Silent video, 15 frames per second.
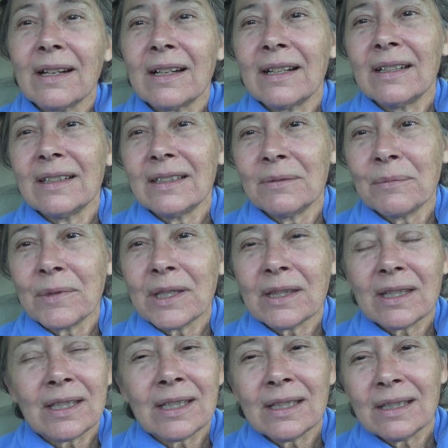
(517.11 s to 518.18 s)
um,
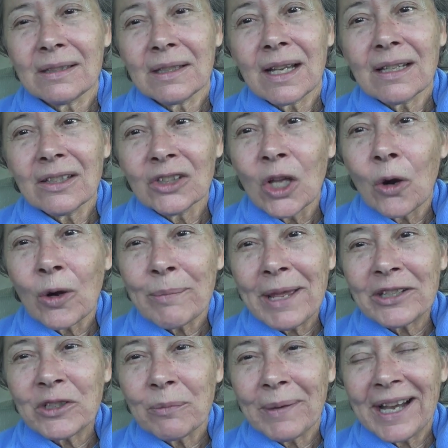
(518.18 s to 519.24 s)
the lower
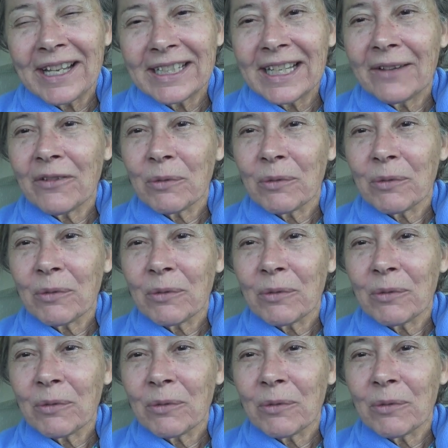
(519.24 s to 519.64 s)
mental body